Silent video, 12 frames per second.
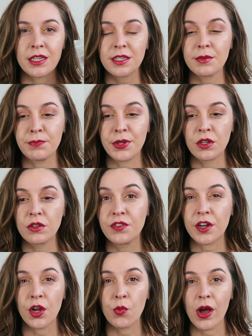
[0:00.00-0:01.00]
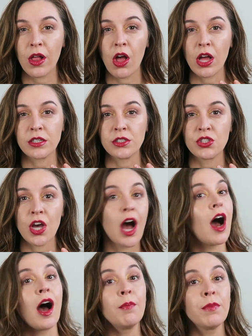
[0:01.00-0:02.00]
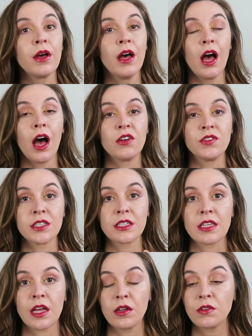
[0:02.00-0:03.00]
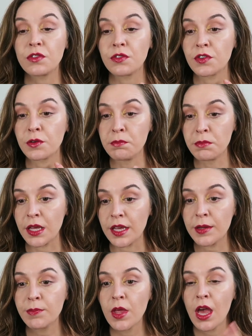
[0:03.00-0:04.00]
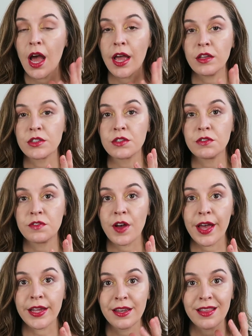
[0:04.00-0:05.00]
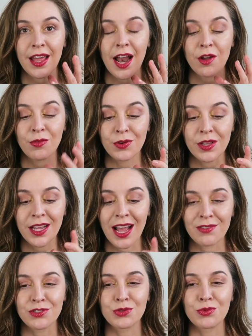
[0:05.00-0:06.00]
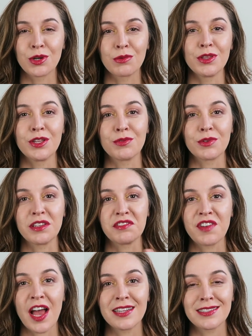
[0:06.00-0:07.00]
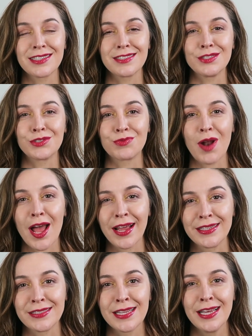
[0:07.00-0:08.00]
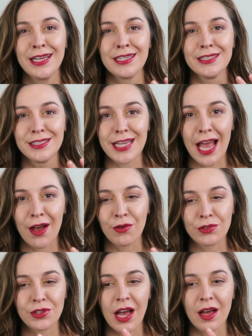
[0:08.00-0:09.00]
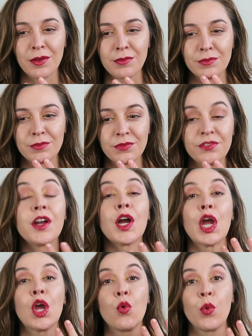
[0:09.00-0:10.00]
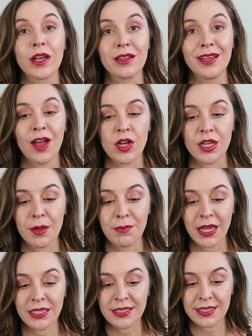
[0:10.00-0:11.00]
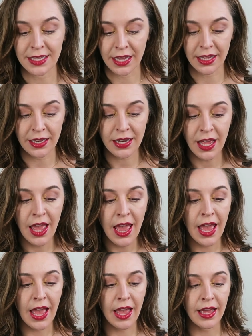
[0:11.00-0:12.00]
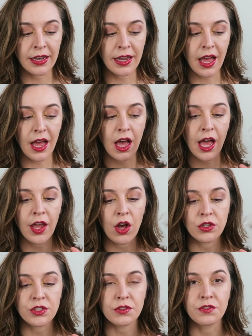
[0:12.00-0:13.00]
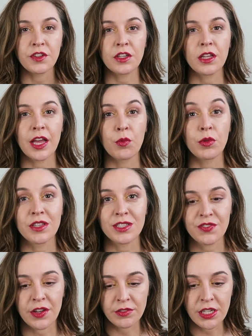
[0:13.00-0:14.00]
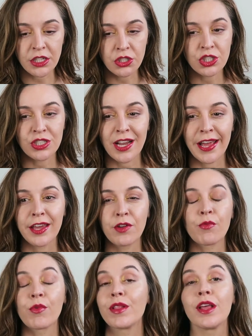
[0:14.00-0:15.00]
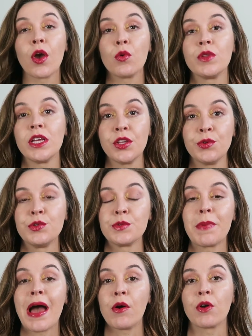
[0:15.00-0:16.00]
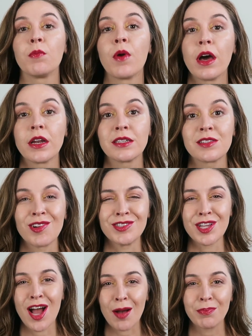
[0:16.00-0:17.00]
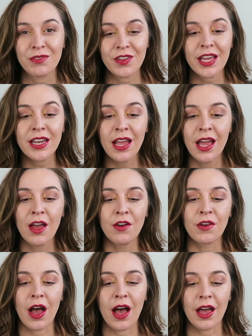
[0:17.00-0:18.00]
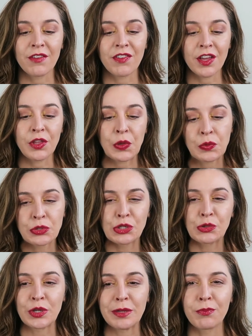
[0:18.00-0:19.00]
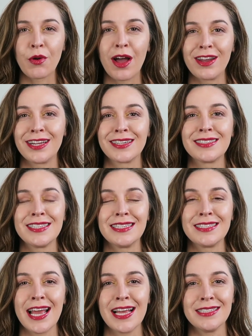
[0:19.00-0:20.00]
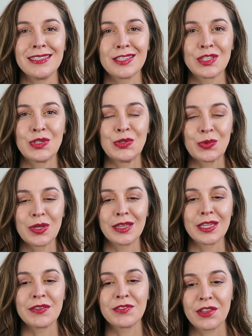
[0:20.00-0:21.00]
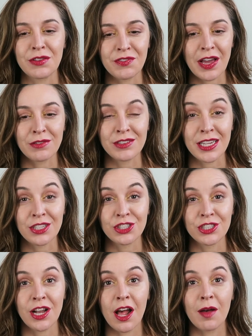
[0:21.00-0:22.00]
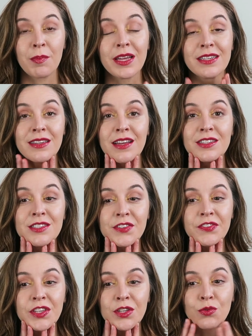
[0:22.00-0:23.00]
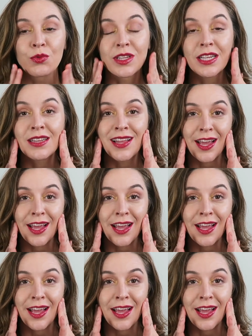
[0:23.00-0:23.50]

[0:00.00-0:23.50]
doesn't build very well on top of itself for me. I also find that I really have to work with it really fast because it dries down um, very quickly on my skin. And uh, I also feel like with this foundation, I can really only use powder products on top of it. Uh, if I use cream products, it tends to lift the foundation up. It does feel really